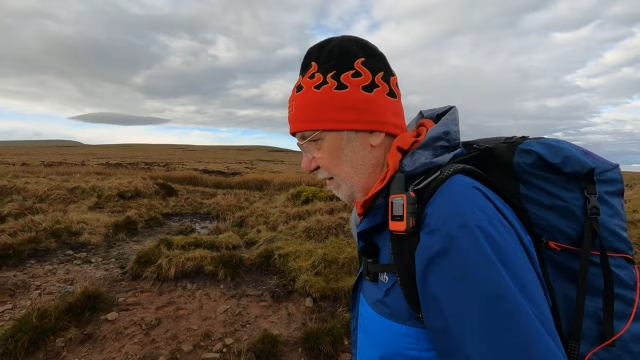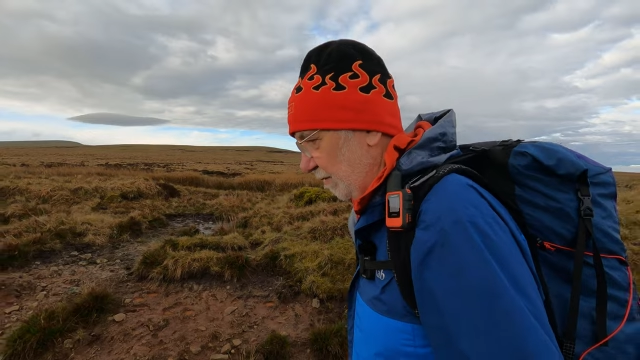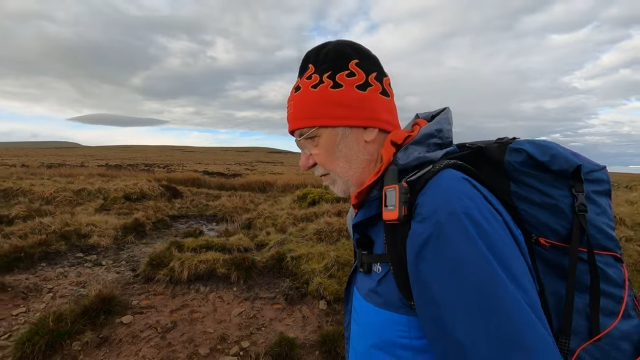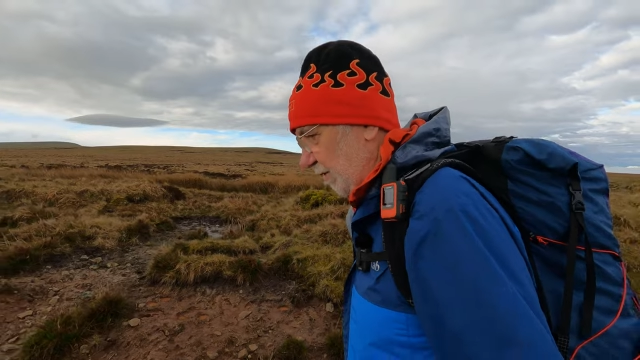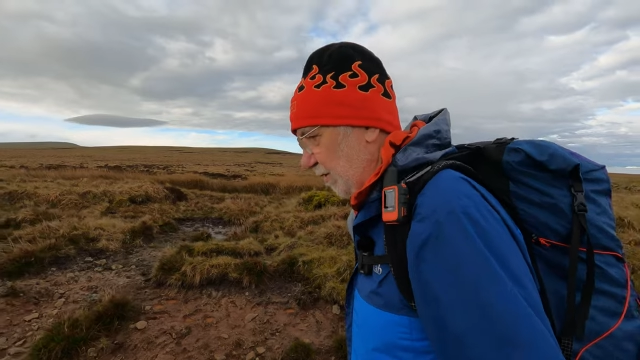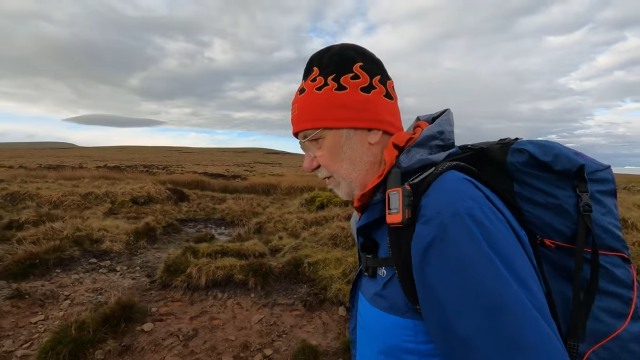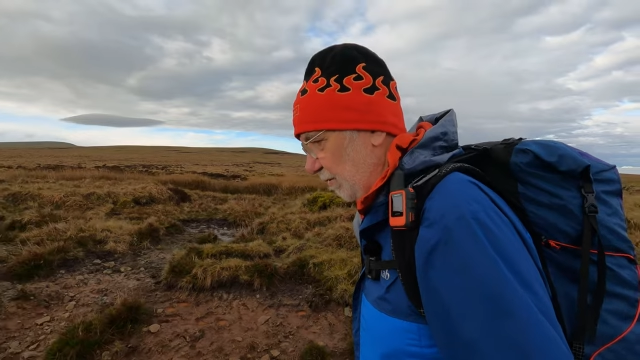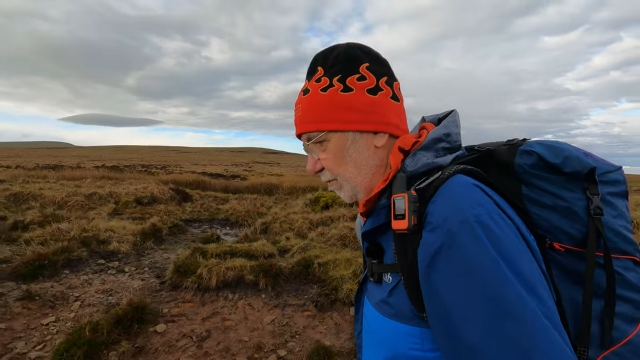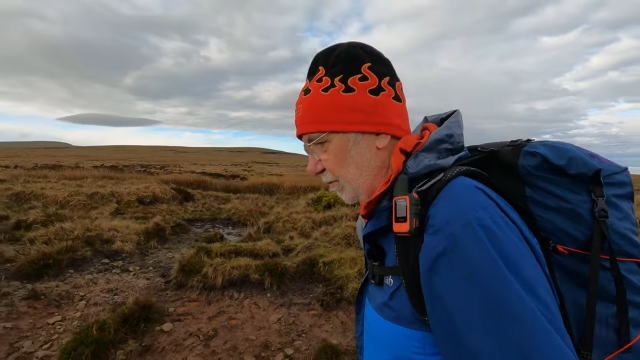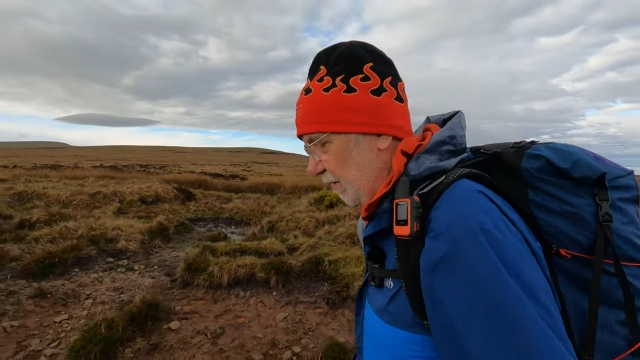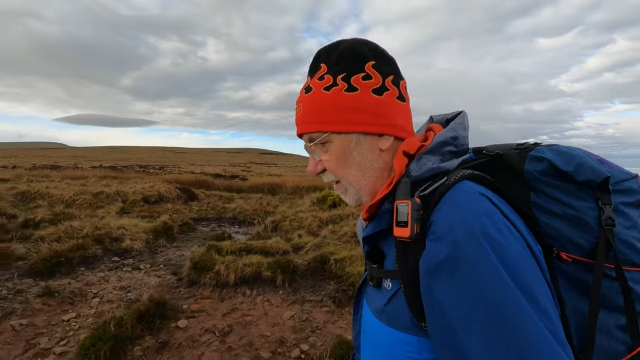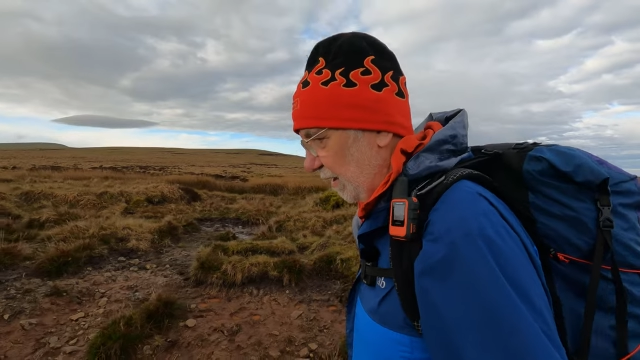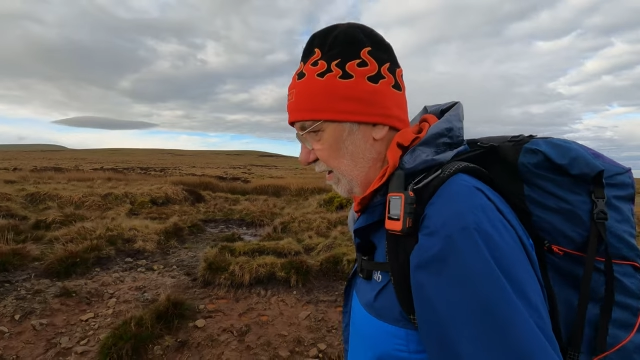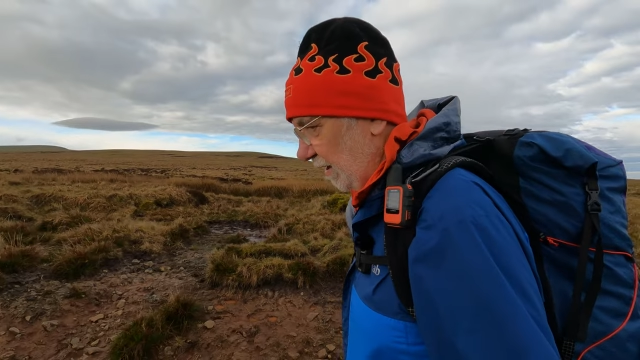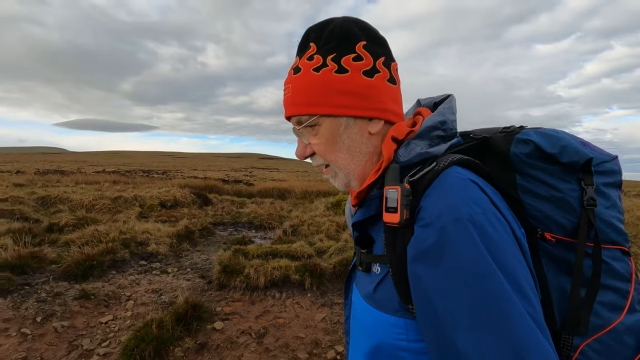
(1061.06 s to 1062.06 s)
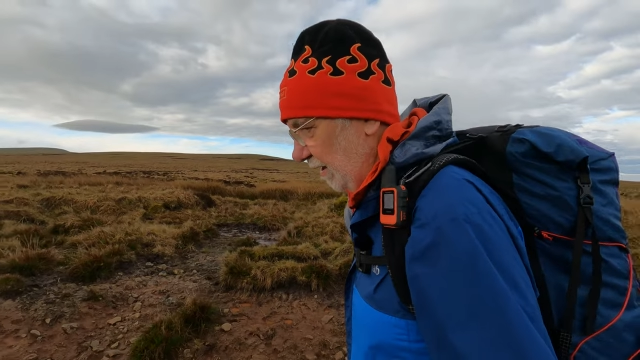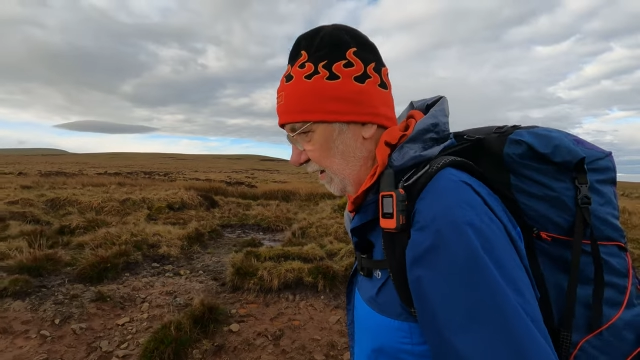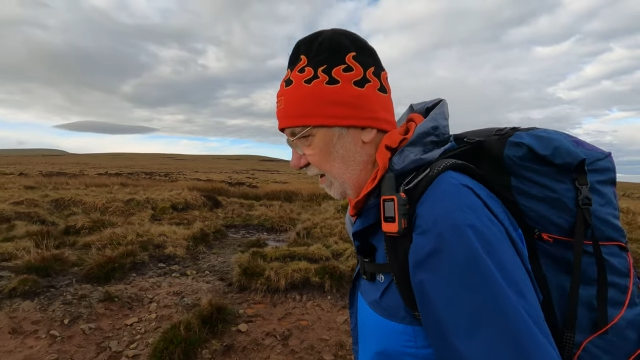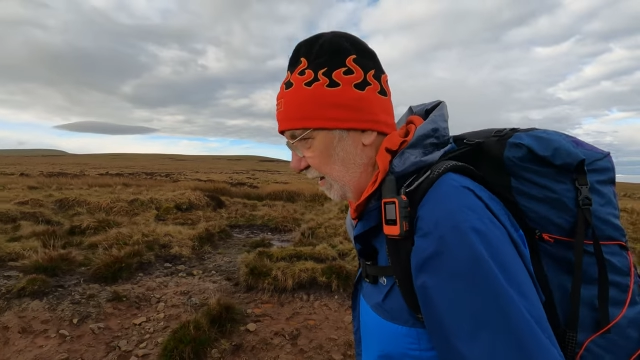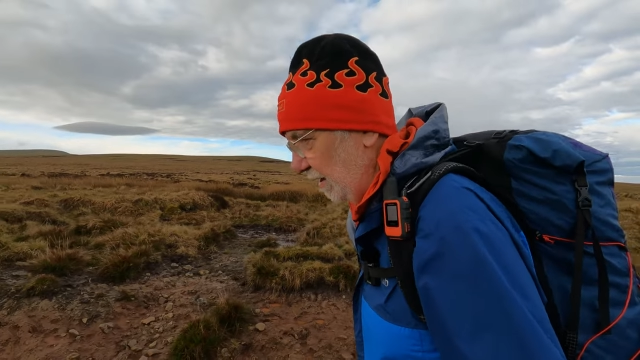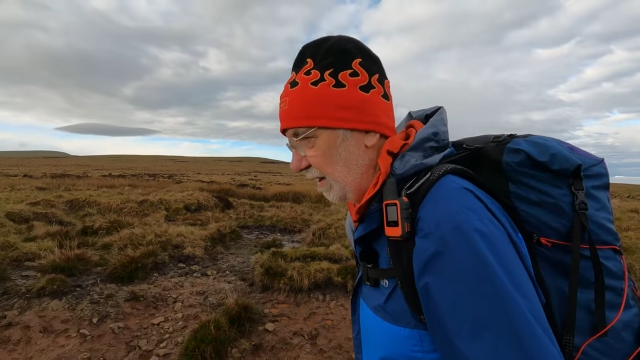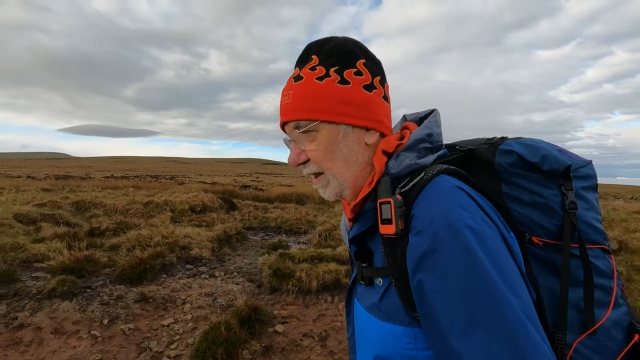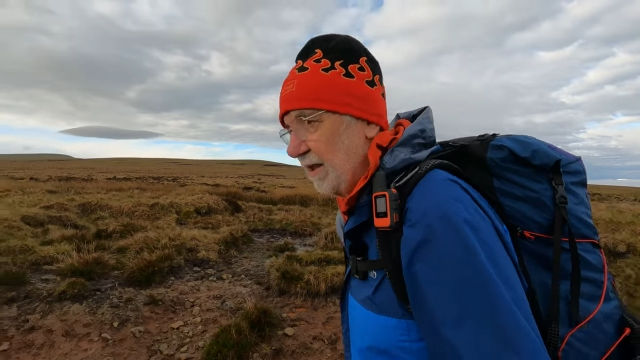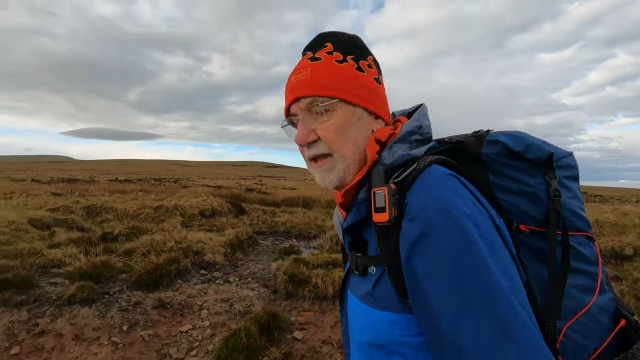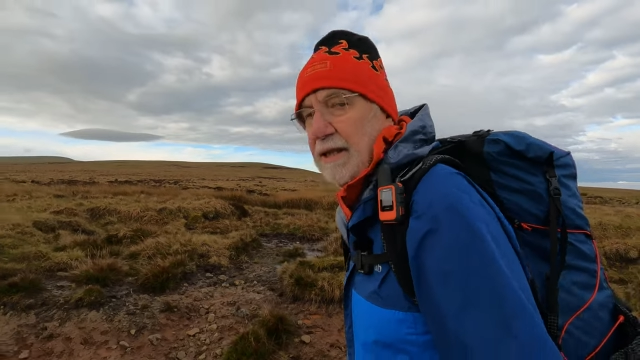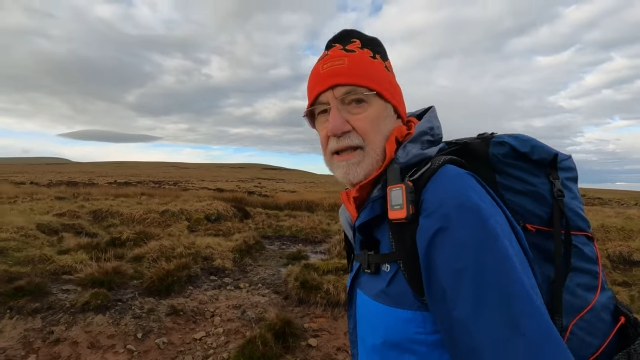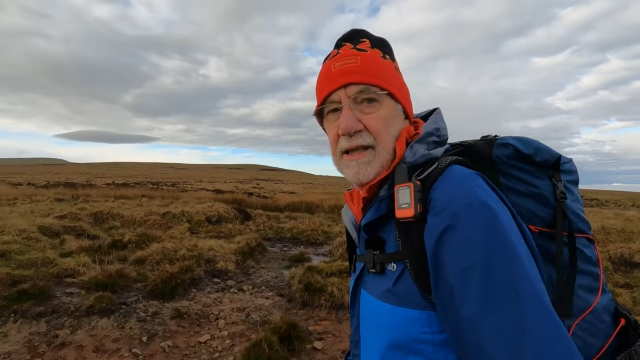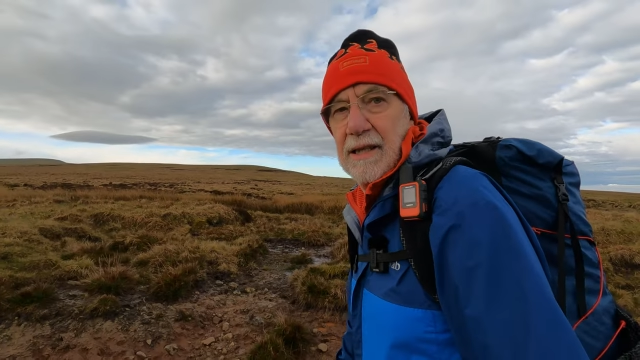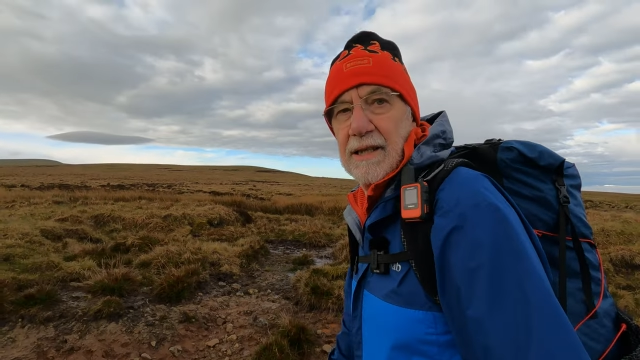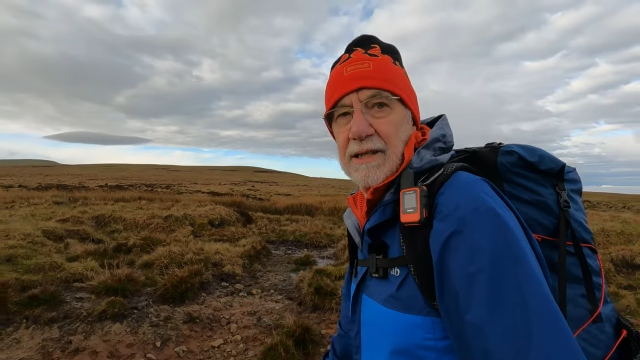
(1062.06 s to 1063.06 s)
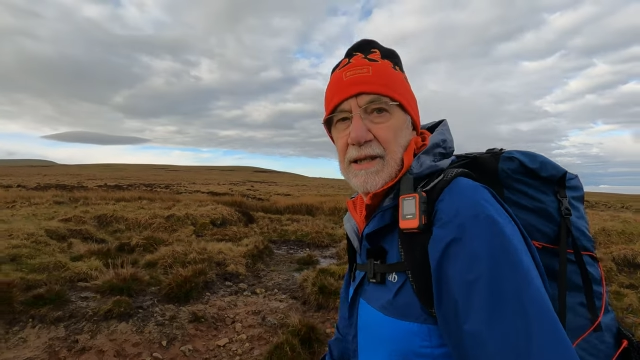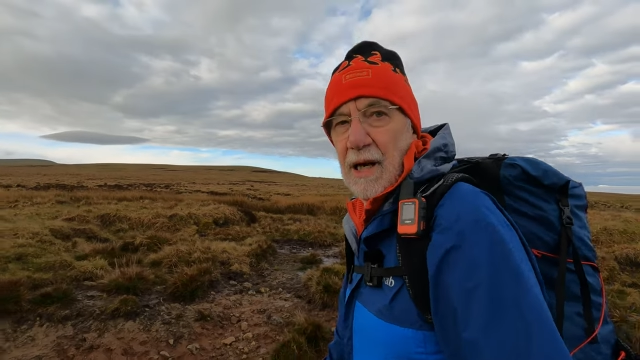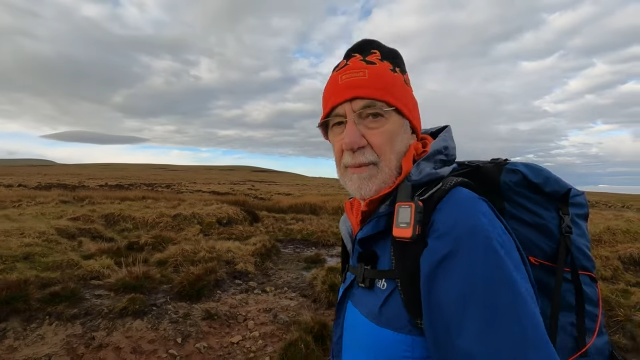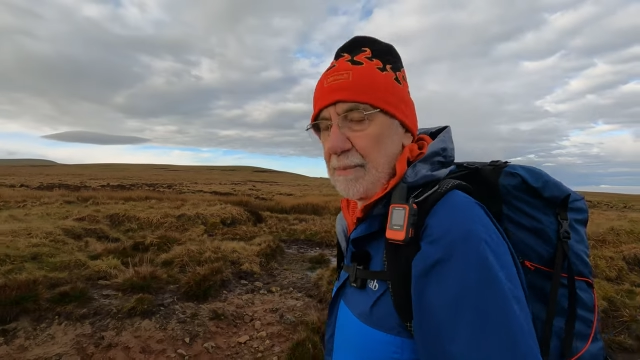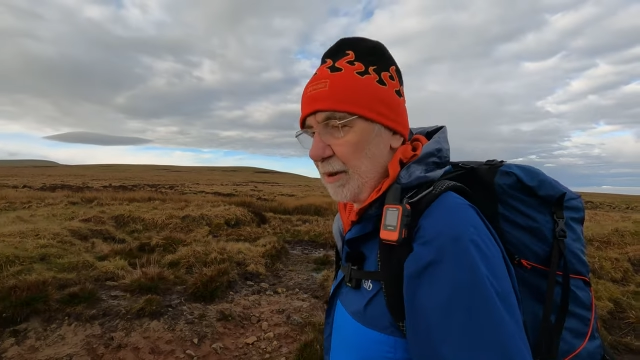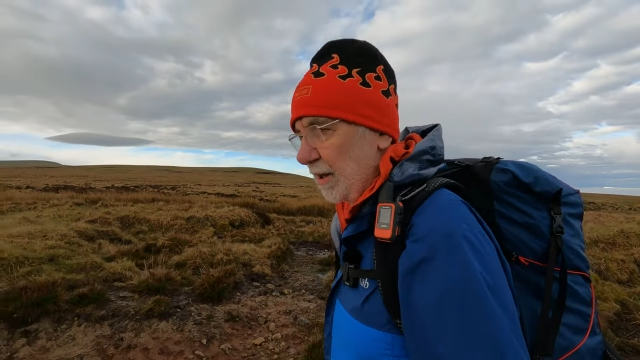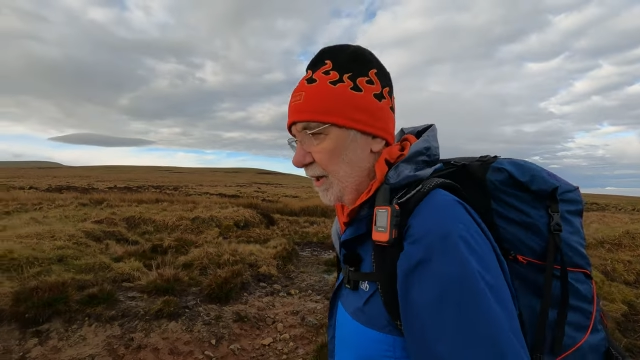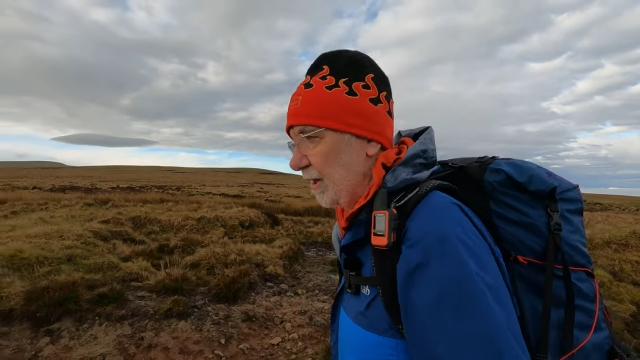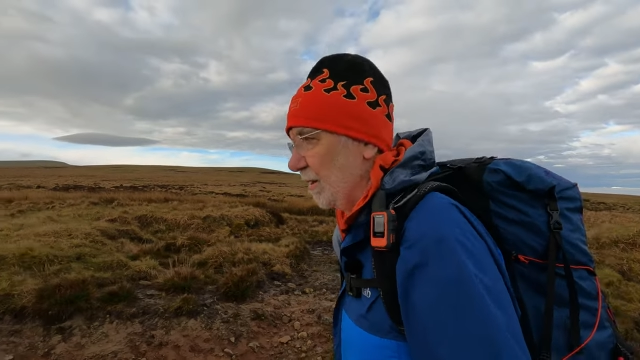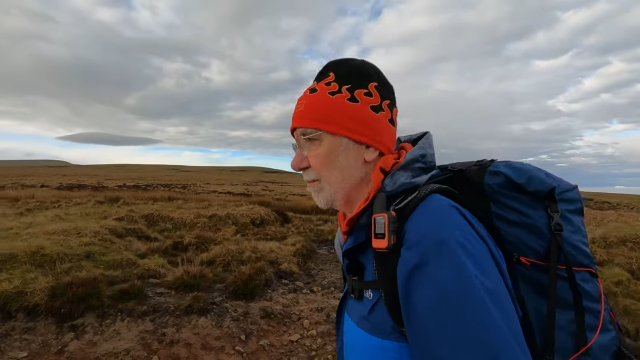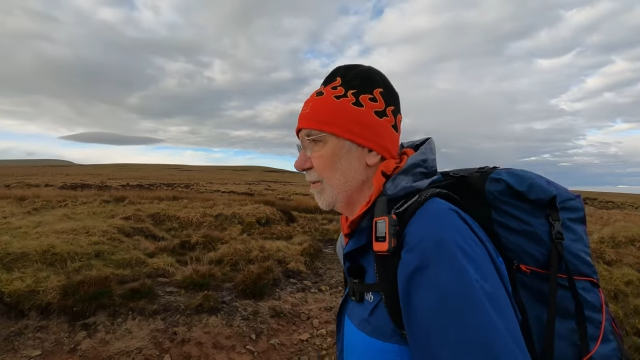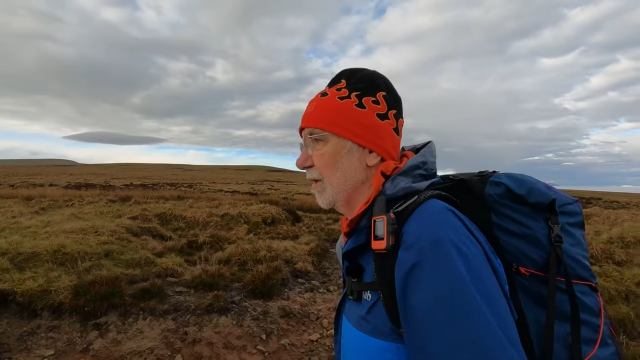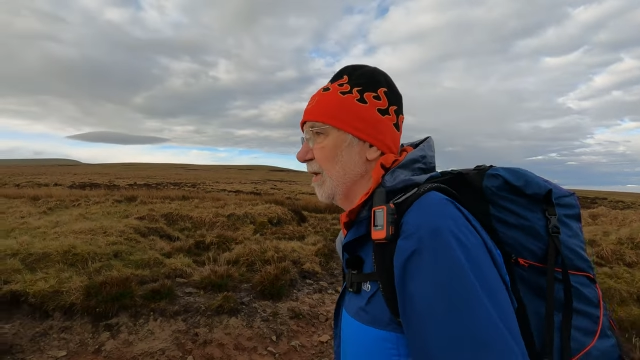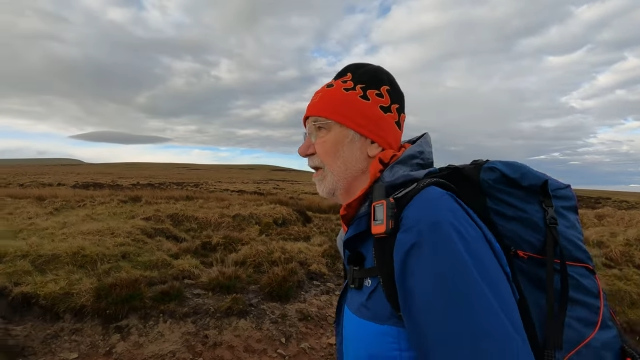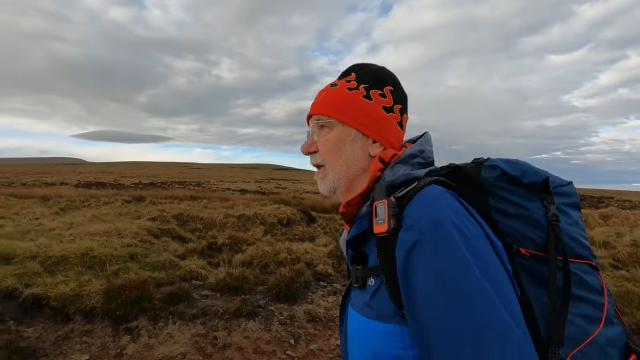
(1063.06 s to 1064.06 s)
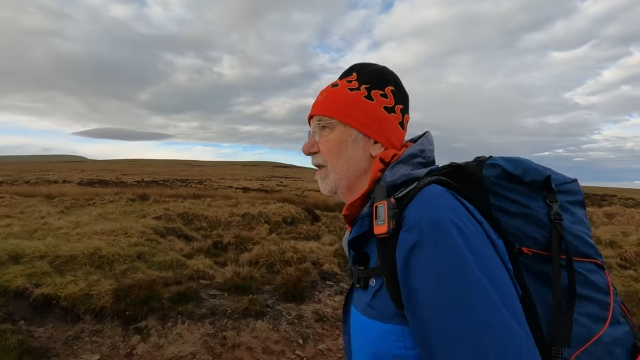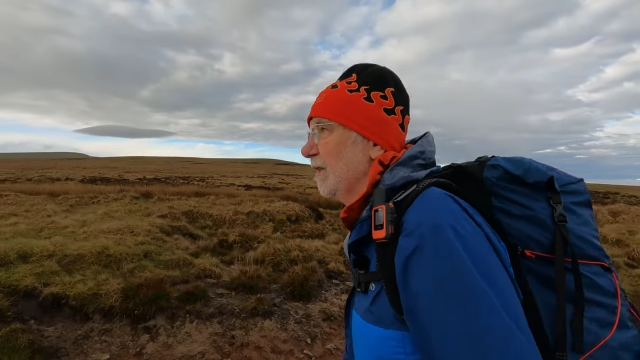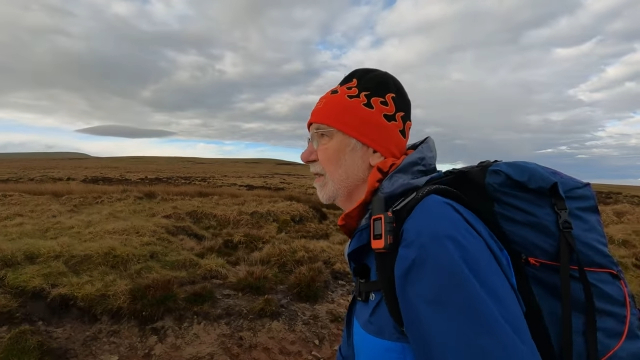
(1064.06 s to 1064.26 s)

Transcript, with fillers: we'll soon uh, start picking up the,